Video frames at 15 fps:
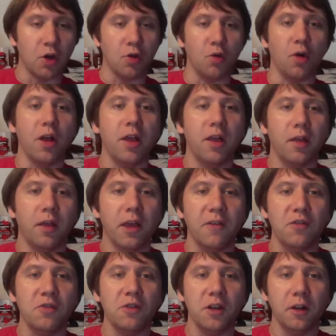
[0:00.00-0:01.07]
So
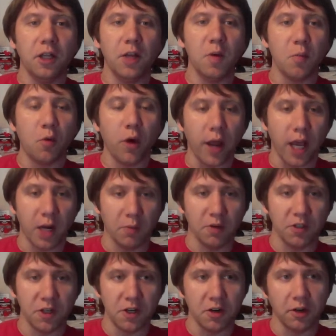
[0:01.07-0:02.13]
if you need a little bit
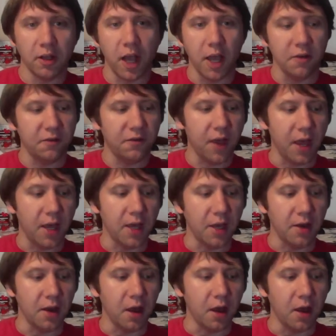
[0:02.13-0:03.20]
more animals in your life
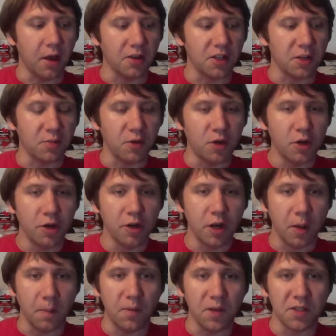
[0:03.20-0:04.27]
and some
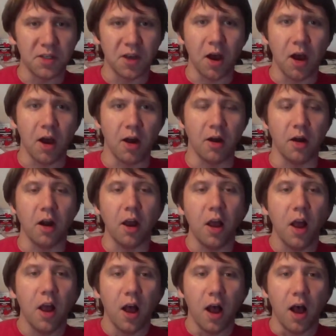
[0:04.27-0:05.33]
good,
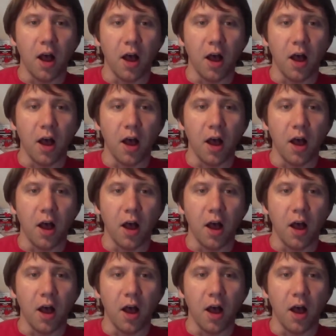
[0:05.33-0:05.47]
bizarre,